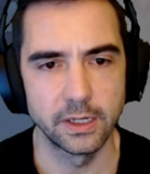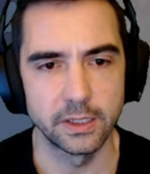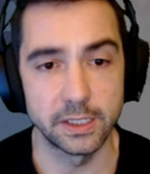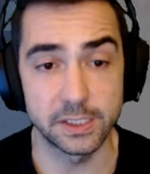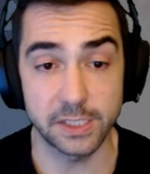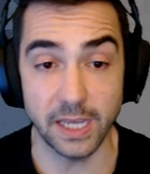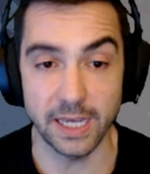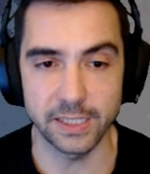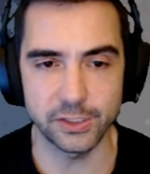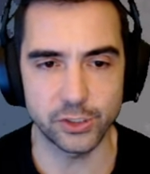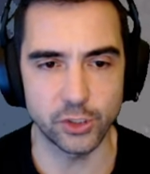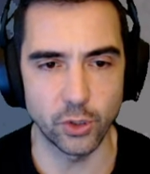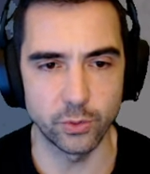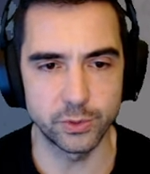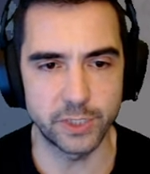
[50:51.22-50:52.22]
This guy is
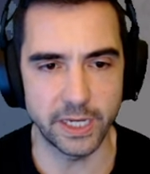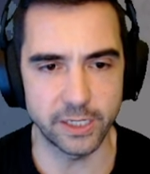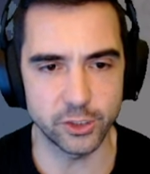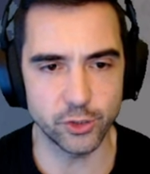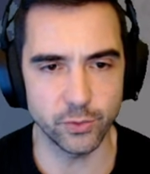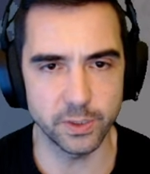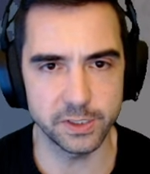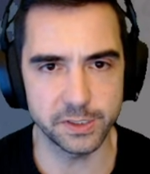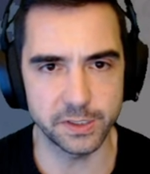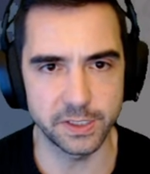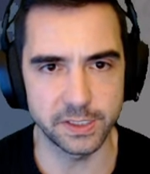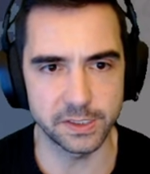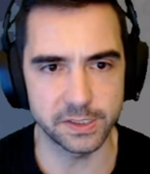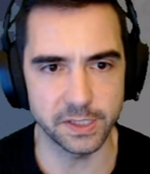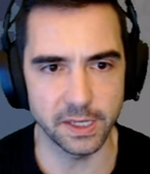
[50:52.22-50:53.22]
so dangerous.
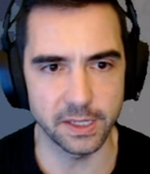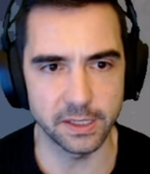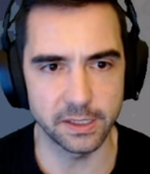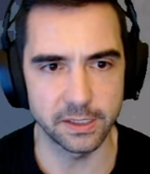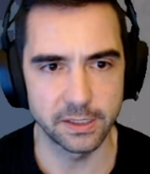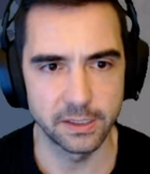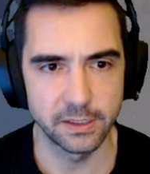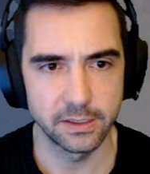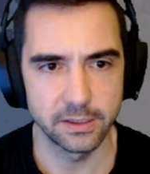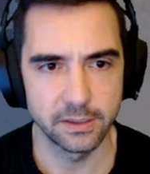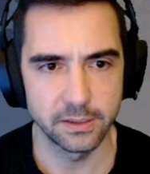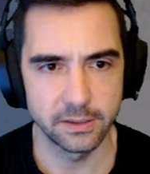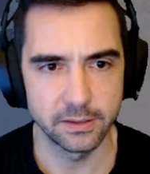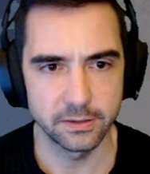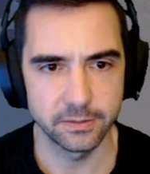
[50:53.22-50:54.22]
These, uh
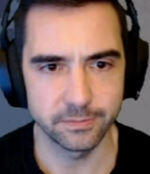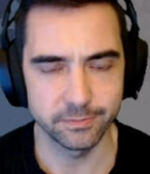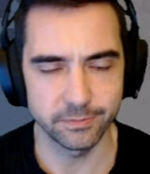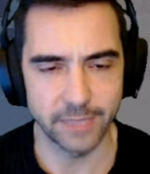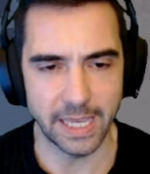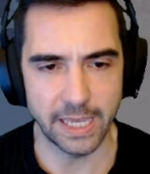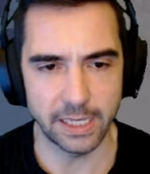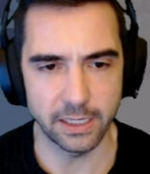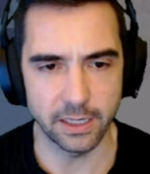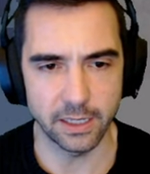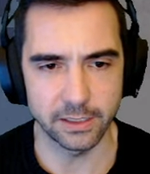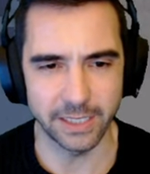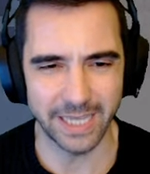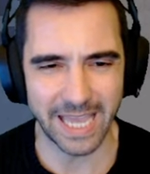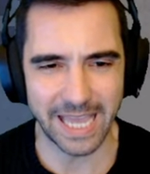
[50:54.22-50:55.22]
a, uh,
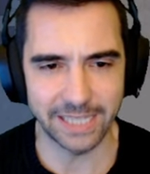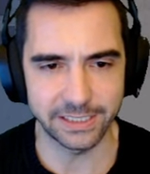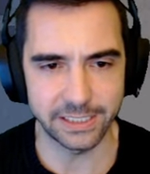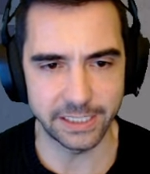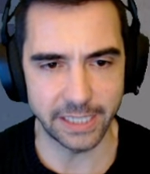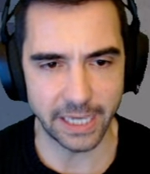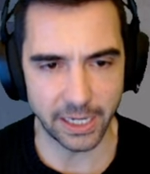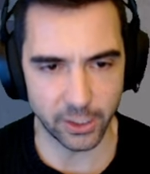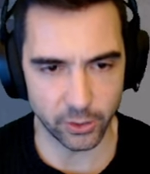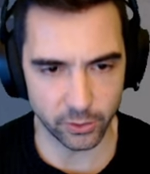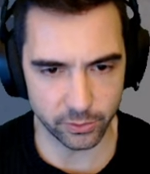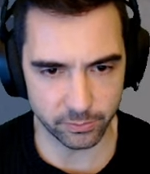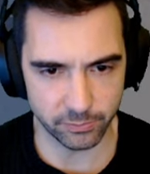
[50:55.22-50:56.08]
like anti-air